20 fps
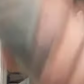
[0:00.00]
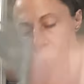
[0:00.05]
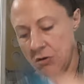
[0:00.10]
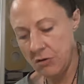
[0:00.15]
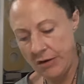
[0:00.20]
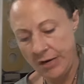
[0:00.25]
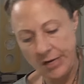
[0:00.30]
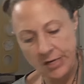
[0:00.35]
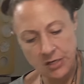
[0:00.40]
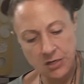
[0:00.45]
all
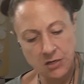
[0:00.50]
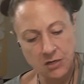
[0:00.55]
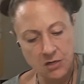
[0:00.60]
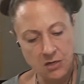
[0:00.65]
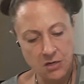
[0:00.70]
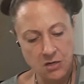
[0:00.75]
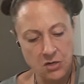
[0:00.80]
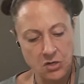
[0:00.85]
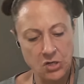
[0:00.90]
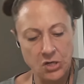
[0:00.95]
right?
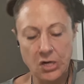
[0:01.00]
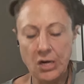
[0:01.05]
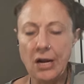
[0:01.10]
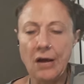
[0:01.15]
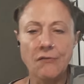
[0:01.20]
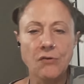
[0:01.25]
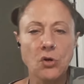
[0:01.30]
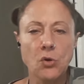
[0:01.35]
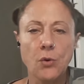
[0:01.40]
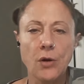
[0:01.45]
You could
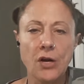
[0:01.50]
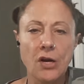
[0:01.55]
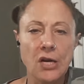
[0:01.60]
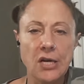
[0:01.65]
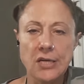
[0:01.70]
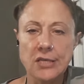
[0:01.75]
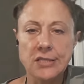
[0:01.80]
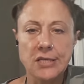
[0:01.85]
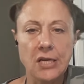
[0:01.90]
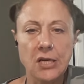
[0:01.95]
have
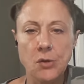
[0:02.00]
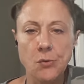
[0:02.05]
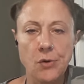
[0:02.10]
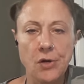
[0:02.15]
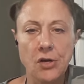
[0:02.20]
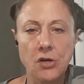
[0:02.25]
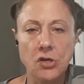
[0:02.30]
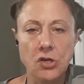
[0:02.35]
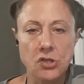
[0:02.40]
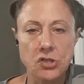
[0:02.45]
Aquarius anywhere
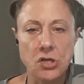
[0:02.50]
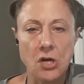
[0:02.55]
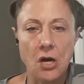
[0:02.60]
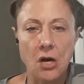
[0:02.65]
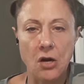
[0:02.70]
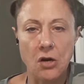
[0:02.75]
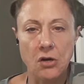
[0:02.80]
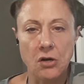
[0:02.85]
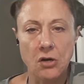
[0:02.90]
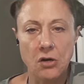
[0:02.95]
in your
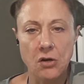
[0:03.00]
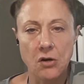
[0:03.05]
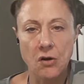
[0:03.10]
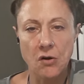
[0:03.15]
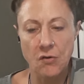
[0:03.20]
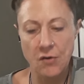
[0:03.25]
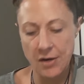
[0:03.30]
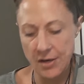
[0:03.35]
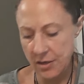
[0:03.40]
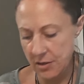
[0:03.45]
chart, all
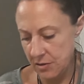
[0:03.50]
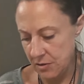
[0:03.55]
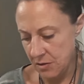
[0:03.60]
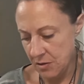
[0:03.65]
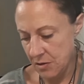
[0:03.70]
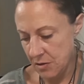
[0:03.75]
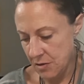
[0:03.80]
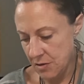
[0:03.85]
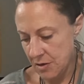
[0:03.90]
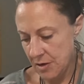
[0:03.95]
right?
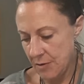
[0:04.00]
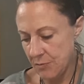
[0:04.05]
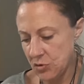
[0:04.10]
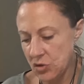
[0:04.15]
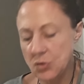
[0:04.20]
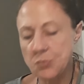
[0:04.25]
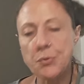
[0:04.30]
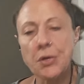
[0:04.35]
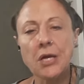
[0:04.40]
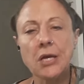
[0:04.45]
I'm
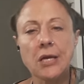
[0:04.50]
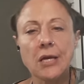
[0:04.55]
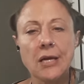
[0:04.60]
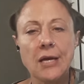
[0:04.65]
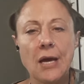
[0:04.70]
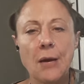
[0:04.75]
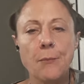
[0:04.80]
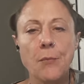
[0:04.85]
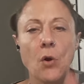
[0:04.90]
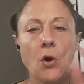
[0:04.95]
just picking
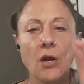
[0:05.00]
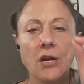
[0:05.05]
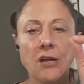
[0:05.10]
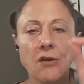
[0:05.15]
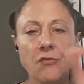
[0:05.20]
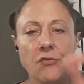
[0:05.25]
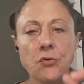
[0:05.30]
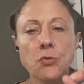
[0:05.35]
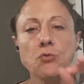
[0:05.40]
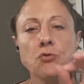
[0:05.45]
up on,
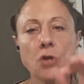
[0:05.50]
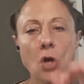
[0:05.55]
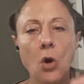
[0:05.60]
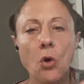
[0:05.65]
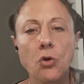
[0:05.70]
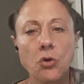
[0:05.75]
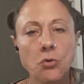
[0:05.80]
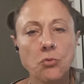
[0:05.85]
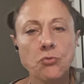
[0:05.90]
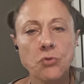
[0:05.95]
if you know,
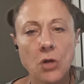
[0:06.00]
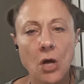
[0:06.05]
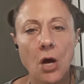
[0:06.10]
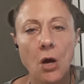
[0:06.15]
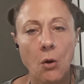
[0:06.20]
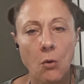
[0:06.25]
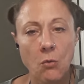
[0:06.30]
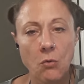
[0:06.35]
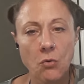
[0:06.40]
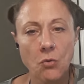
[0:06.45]
you
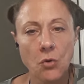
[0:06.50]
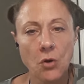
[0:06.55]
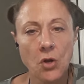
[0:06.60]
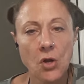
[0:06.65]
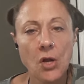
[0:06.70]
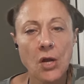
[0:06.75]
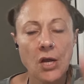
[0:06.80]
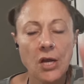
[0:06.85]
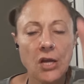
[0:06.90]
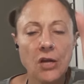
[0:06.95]
know.
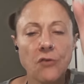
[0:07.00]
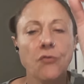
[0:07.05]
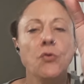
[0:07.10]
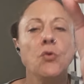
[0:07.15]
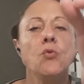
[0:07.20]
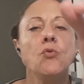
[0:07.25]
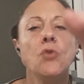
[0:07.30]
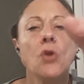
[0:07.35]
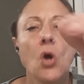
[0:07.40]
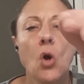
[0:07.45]
If
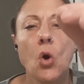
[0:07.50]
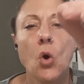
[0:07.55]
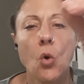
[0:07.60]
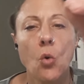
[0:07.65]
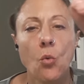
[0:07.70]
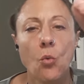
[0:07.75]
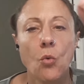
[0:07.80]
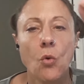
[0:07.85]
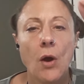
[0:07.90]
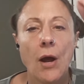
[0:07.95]
you
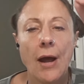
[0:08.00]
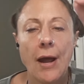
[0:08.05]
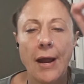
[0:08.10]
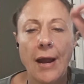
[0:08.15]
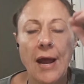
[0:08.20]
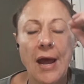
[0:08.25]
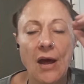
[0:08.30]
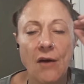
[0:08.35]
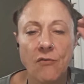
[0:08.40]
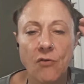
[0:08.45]
know, I
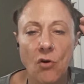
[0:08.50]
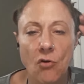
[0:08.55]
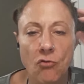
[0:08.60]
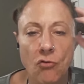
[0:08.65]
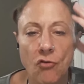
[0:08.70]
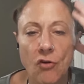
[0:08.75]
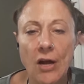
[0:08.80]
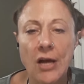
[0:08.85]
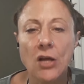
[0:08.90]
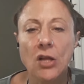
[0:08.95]
have
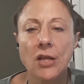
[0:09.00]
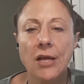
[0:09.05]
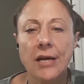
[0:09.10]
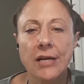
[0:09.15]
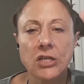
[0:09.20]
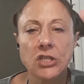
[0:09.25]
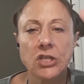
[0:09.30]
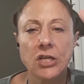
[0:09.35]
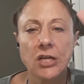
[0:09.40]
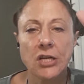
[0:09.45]

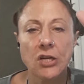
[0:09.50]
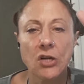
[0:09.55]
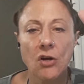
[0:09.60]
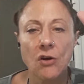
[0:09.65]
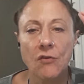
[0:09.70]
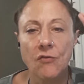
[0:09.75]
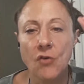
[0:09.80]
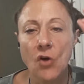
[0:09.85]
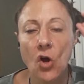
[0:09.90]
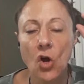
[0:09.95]
recollection
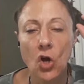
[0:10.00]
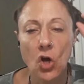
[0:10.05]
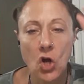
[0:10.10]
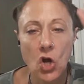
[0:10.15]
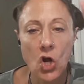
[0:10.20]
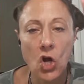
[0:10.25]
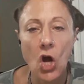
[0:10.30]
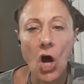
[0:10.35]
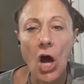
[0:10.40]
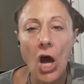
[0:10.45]
of
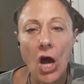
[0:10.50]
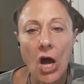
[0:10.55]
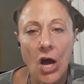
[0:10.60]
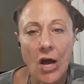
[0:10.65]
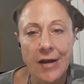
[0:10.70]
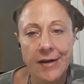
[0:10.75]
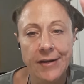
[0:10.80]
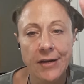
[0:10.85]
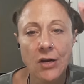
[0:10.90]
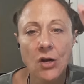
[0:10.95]

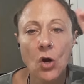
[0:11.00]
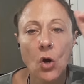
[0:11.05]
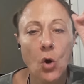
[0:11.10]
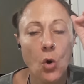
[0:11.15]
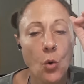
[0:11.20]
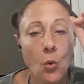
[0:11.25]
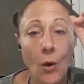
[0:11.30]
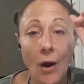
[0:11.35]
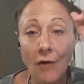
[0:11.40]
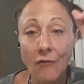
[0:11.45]
God,
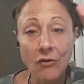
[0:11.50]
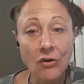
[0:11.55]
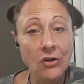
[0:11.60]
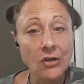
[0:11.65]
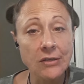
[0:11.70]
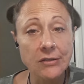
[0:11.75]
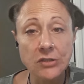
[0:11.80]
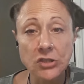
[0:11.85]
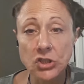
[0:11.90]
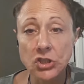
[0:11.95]
whoever
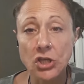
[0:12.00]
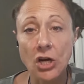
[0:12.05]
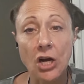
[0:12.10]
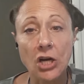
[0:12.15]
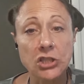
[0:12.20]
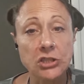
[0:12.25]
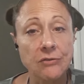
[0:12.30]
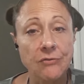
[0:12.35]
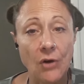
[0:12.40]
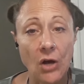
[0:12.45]
is in
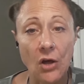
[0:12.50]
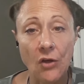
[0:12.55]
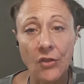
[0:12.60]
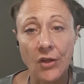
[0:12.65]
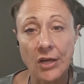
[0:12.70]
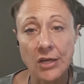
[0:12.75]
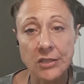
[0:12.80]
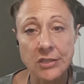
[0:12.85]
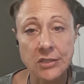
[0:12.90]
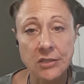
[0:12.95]
charge of all
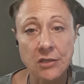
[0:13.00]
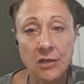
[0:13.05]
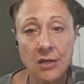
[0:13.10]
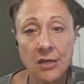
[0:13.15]
this,